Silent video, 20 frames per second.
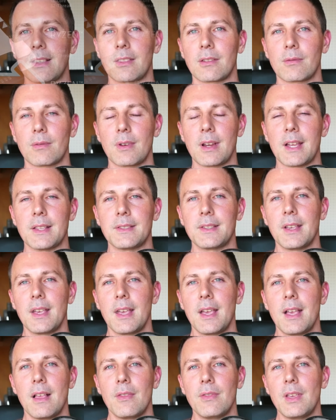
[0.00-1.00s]
threads,
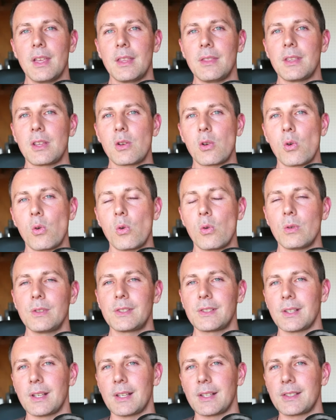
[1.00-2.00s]
then the
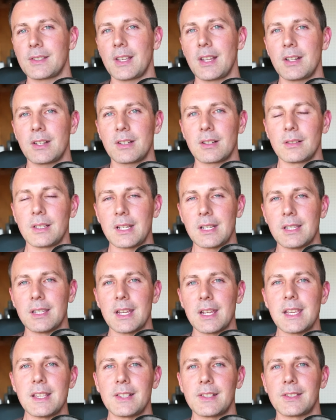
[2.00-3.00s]
cores essentially
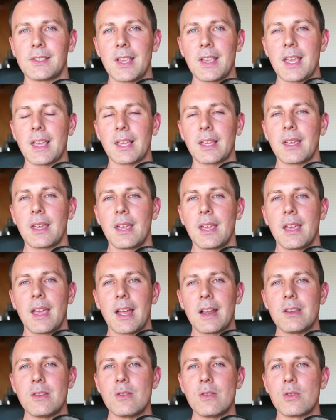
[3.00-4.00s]
desync
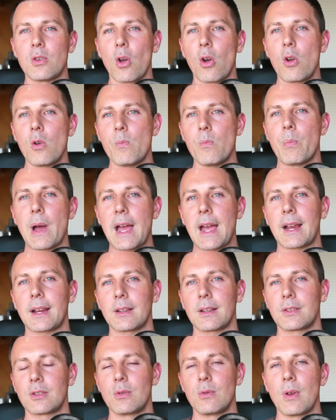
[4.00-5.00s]
and you go
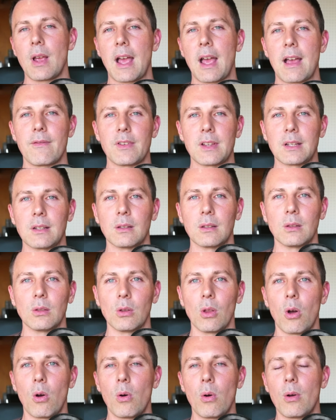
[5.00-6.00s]
back to having
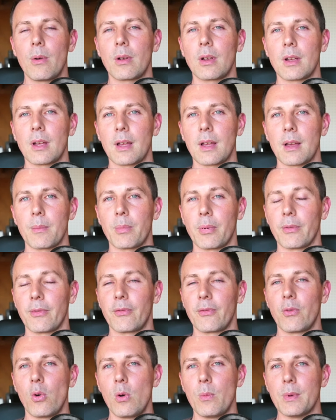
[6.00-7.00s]
lower uh,
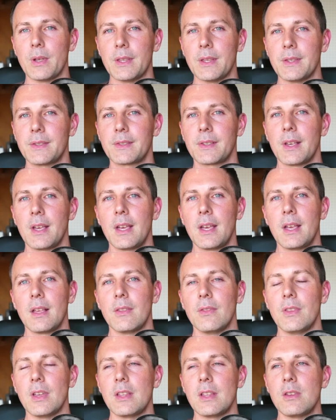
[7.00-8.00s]
performance
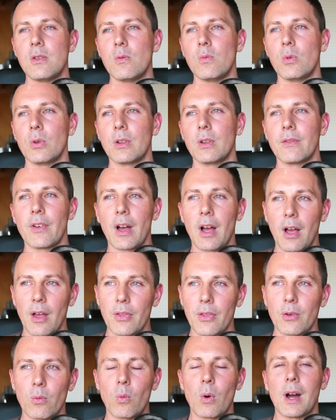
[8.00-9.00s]
than you would have
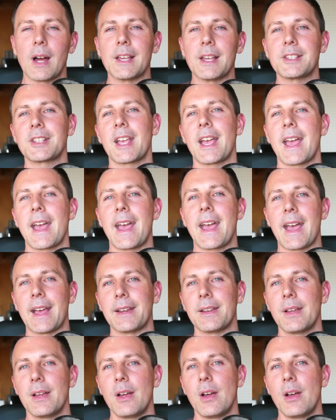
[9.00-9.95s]
otherwise had